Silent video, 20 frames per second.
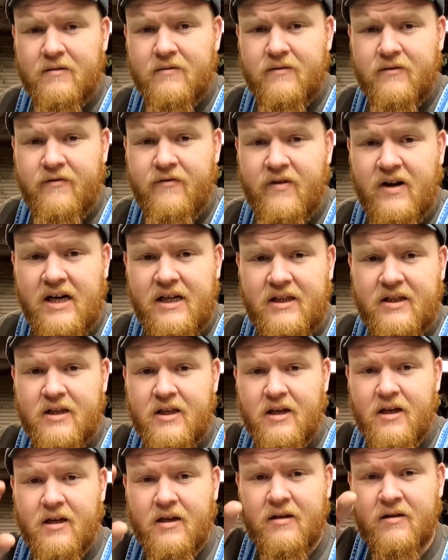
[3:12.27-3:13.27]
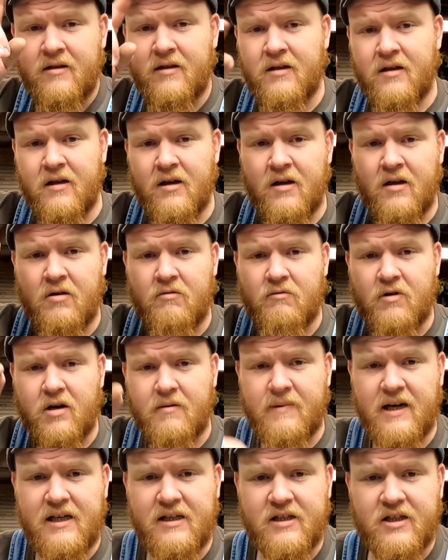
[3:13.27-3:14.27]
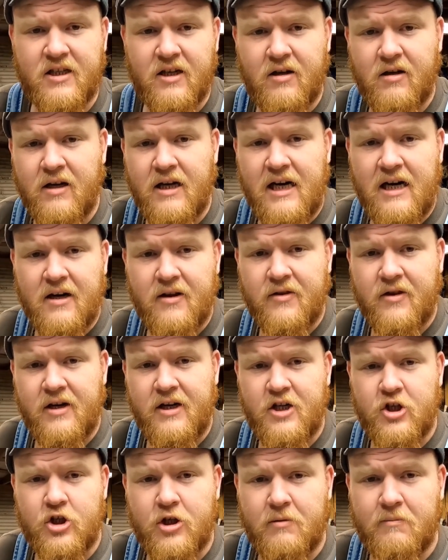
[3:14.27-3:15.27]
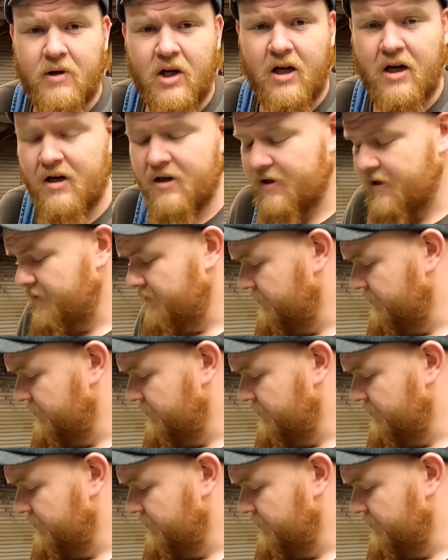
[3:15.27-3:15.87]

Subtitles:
fight the rear main seal out of the engine block.